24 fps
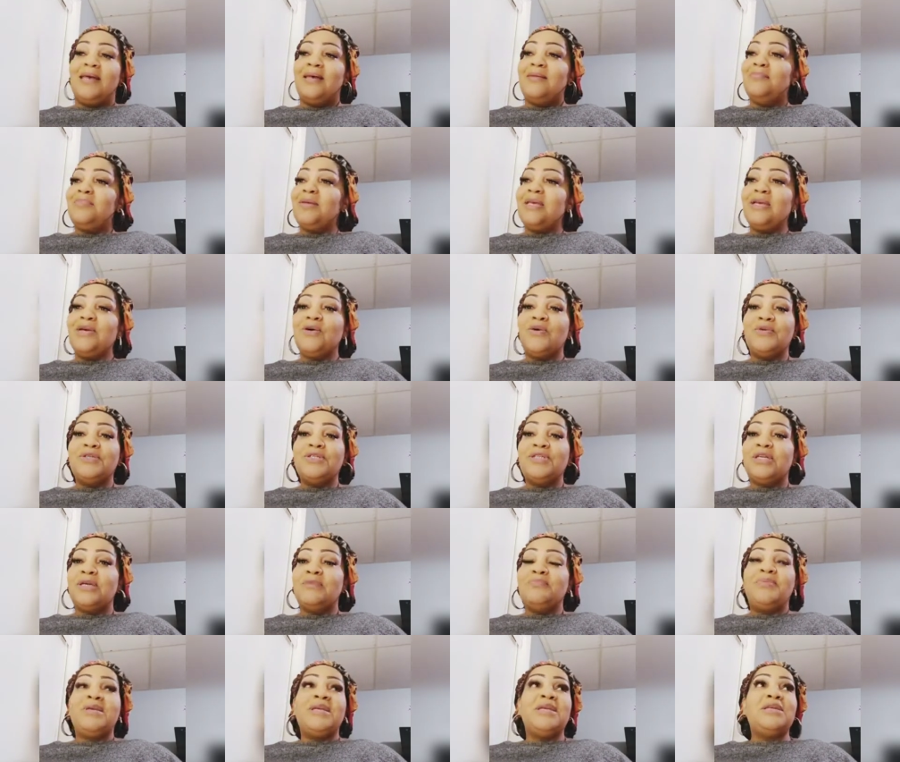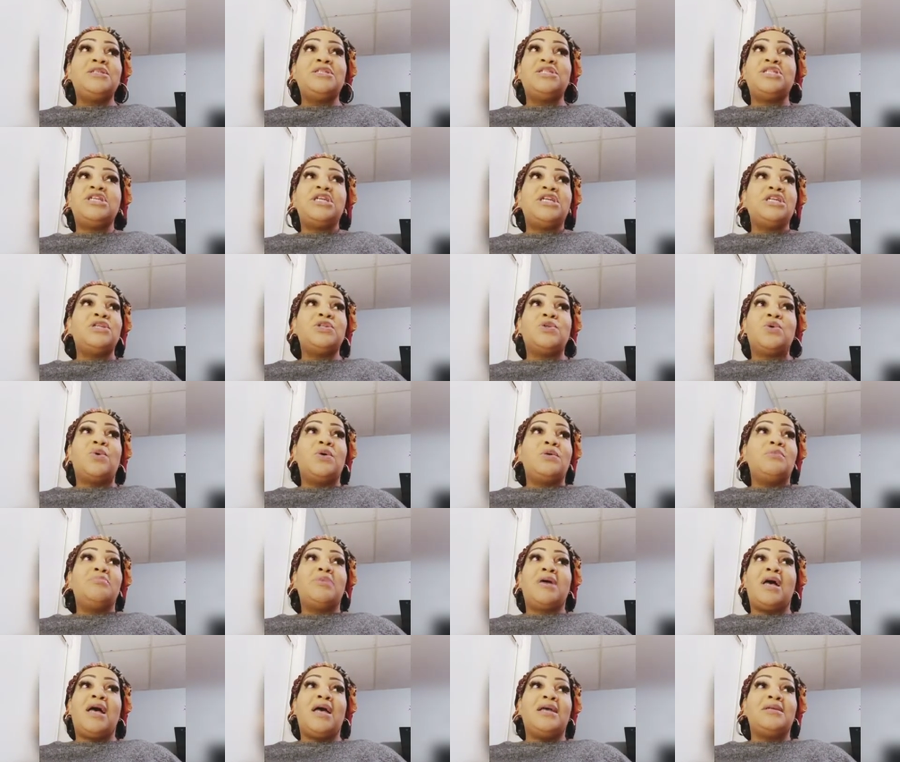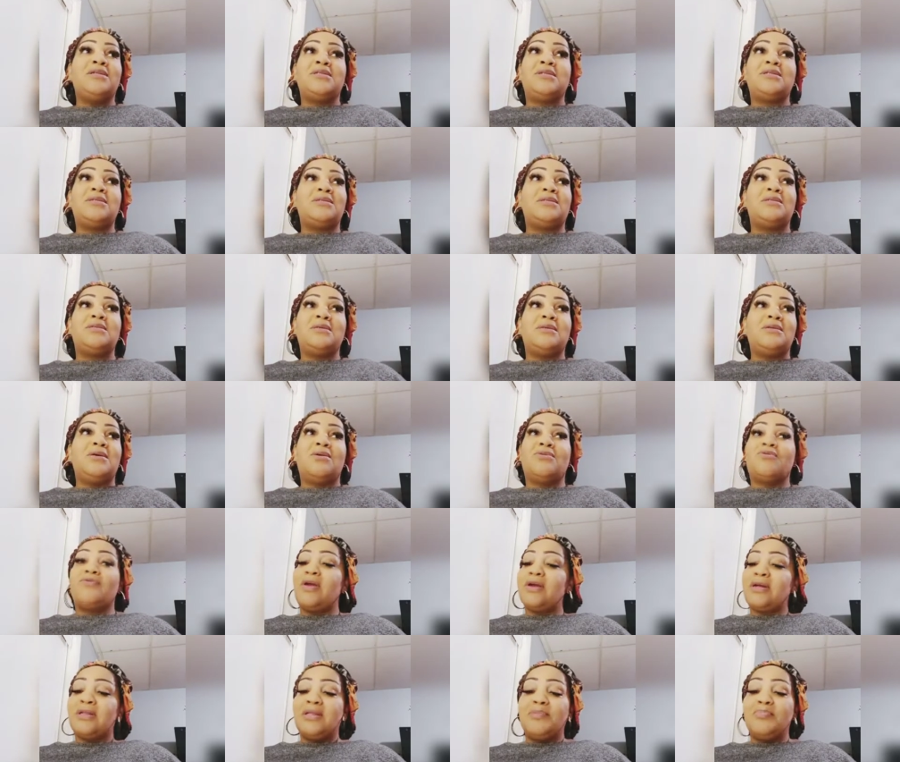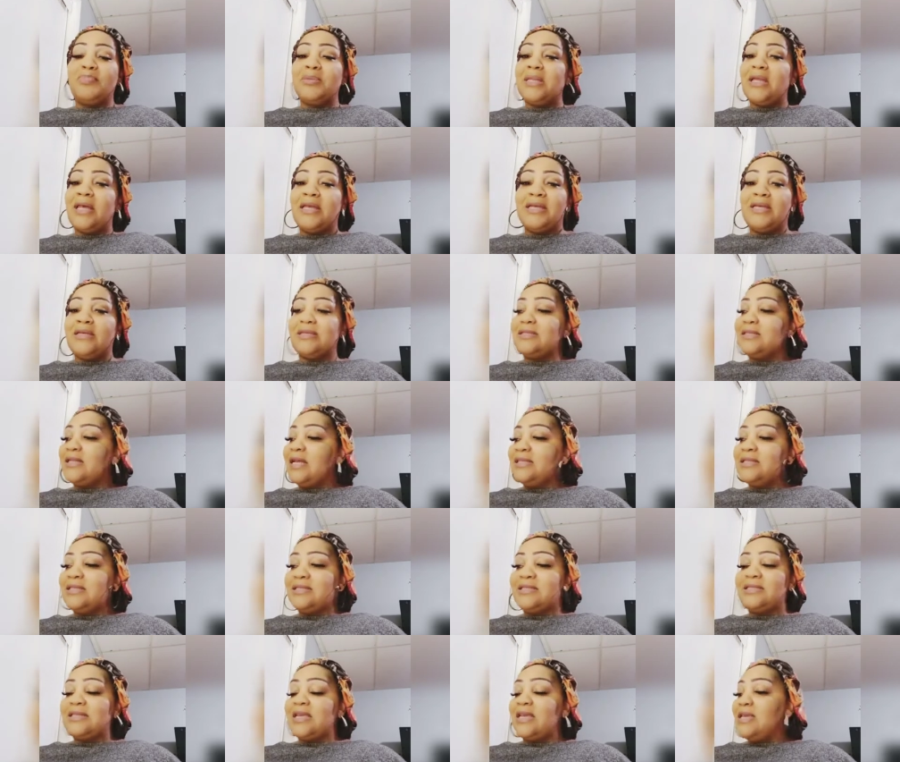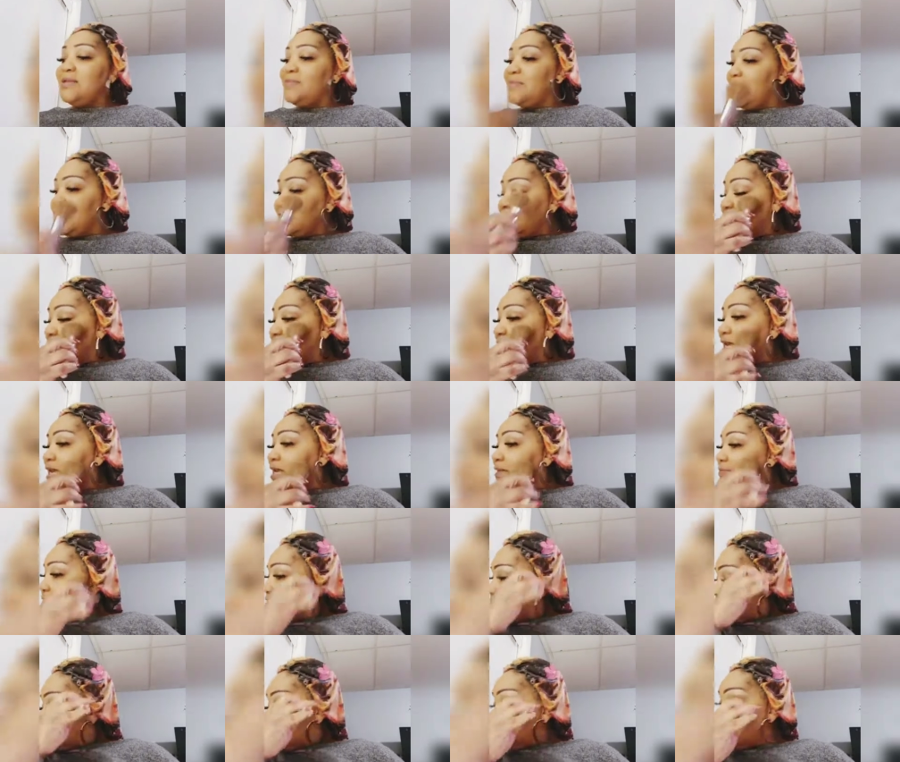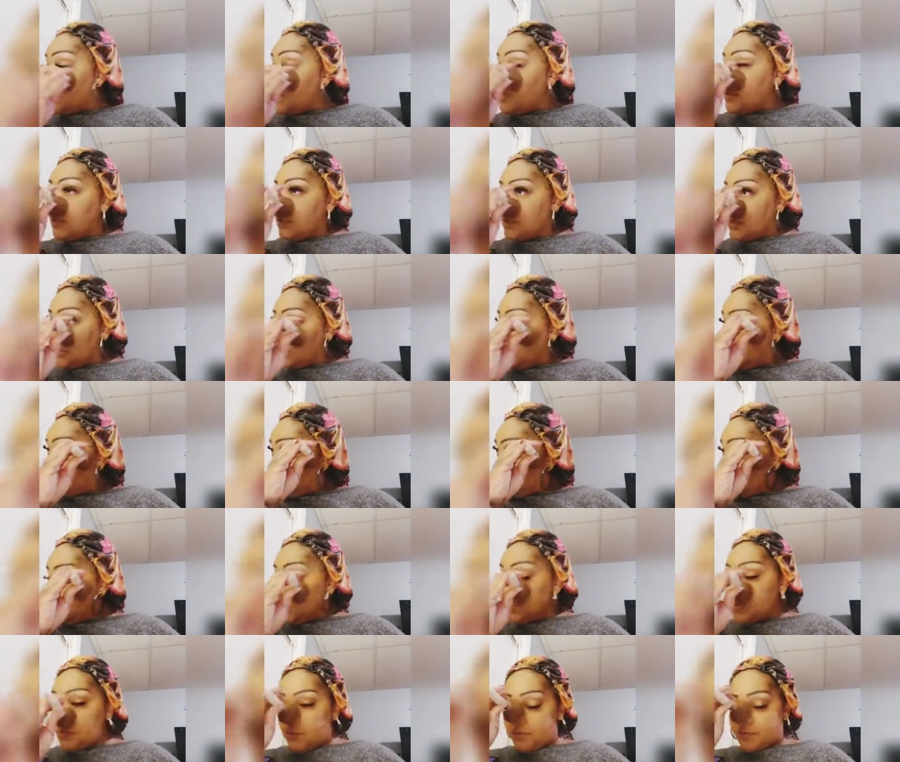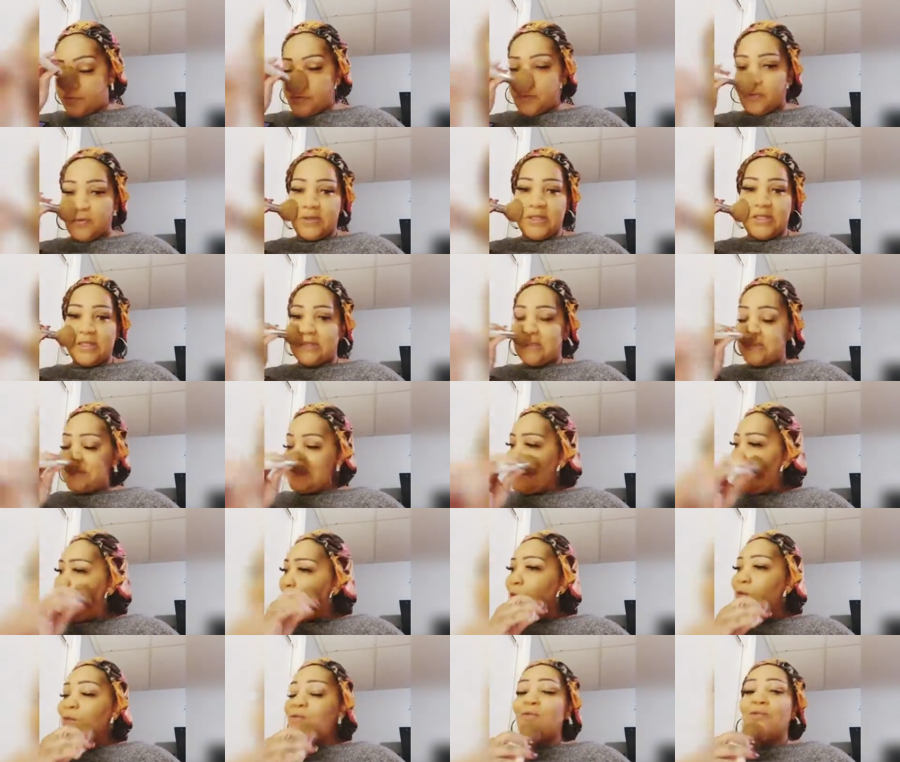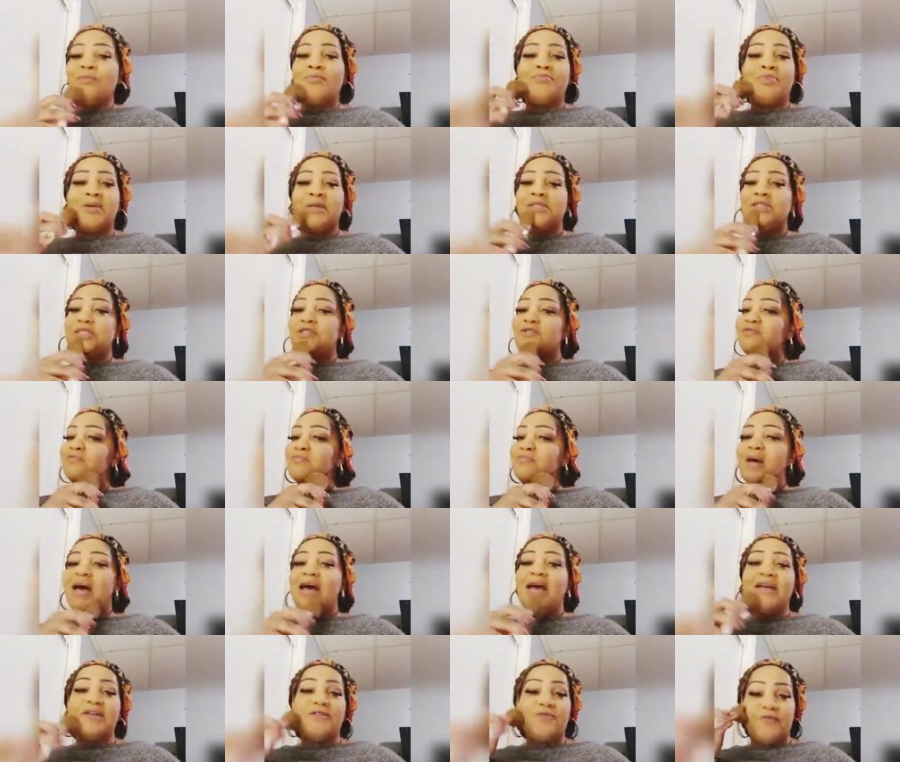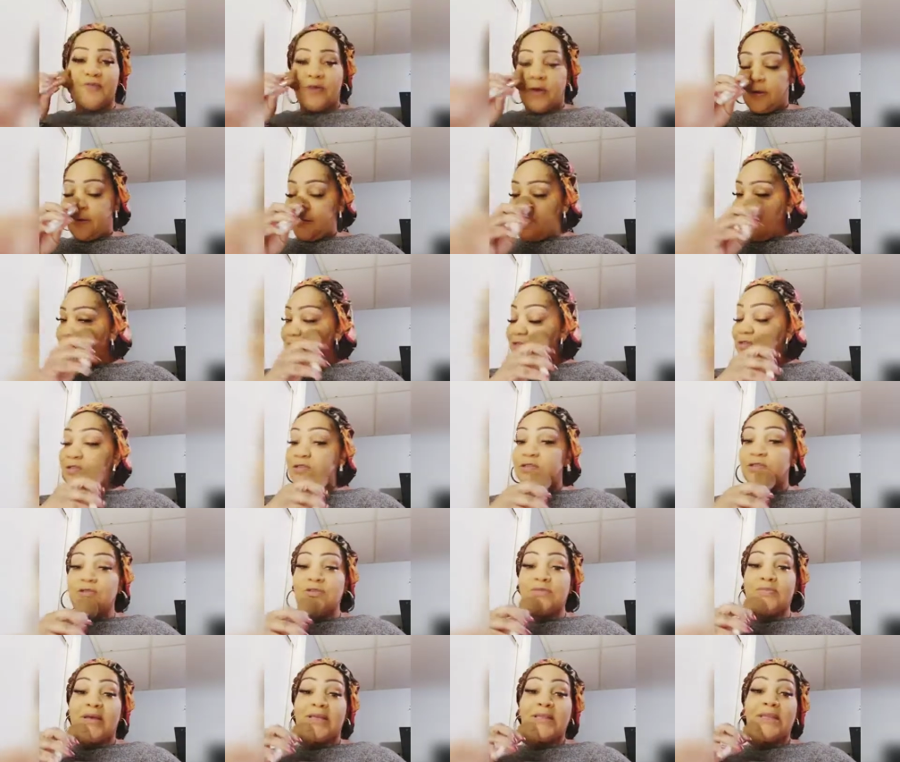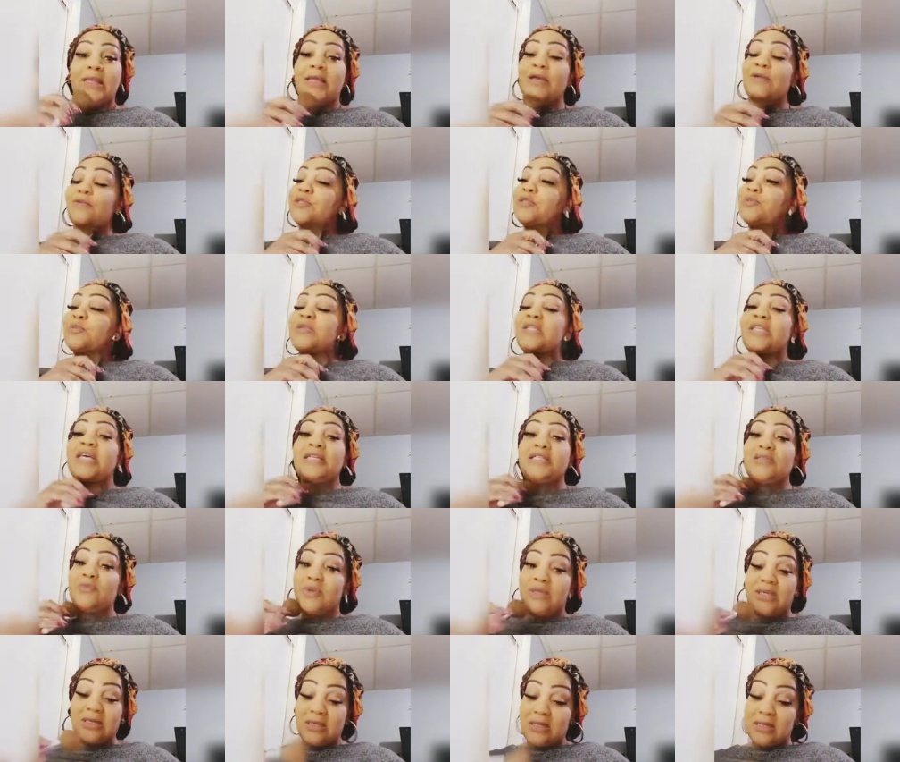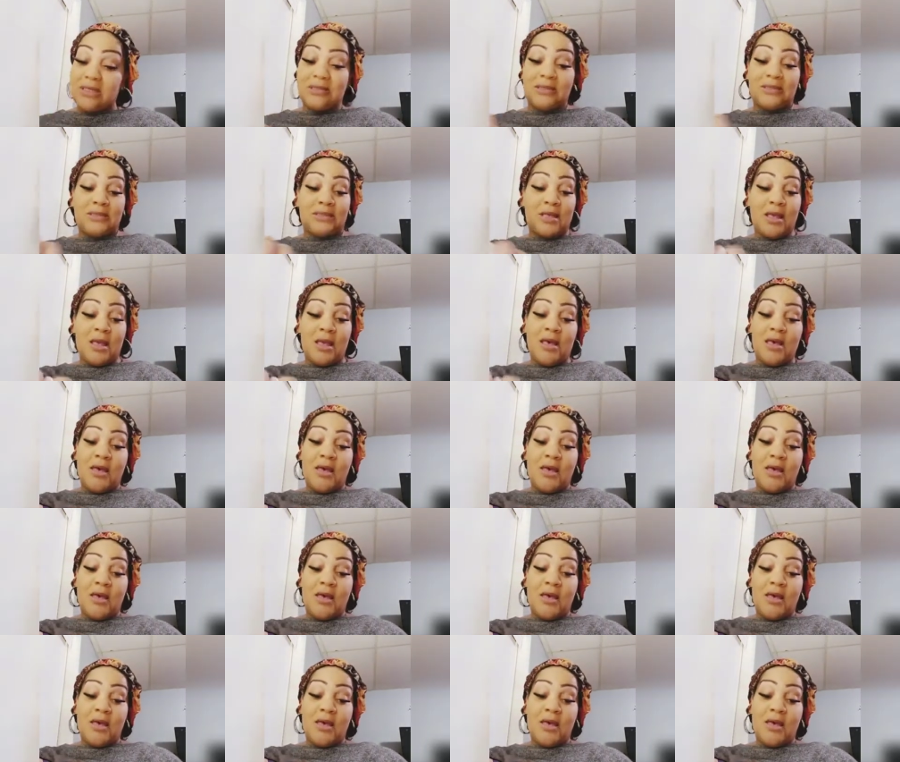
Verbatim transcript: Being on being cheated on by just, you know, a regular player is not the same as the games that the narcissist puts you through. It's it's a whole bunch of mind fuckery. Excuse my language, but that's what it is.